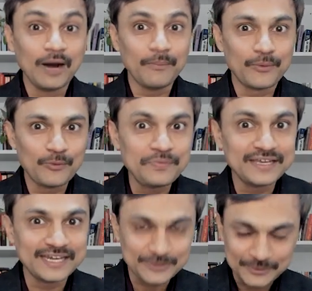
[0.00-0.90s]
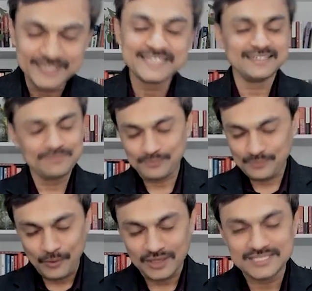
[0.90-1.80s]
appropriate question.
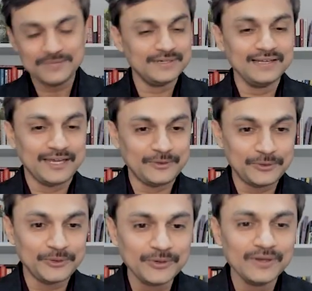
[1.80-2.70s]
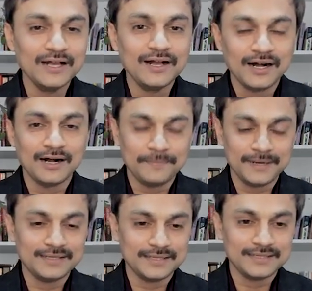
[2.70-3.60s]
Possible, I don't know.
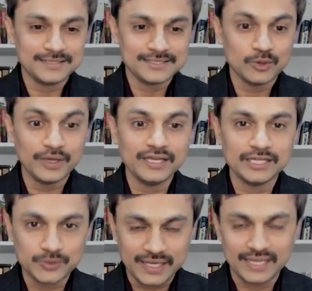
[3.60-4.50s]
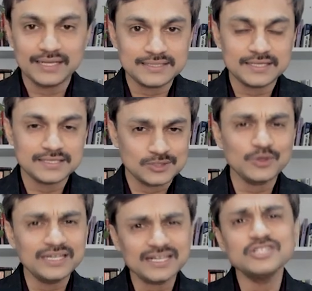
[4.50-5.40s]
But it is going into analysis.
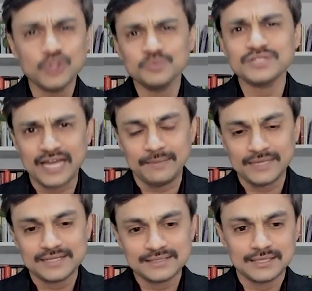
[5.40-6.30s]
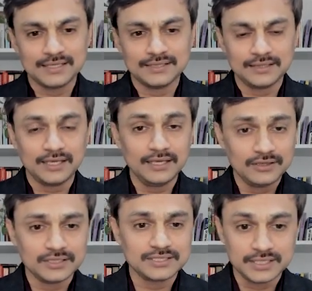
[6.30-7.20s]
So it consumes time. That's the
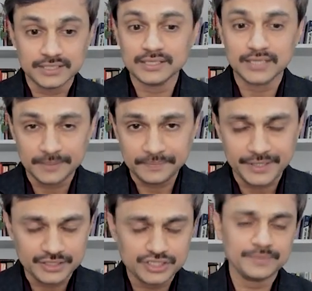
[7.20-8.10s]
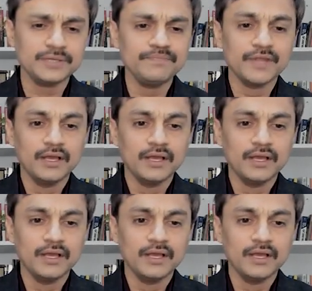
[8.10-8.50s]
thing. It's a little unpredictable.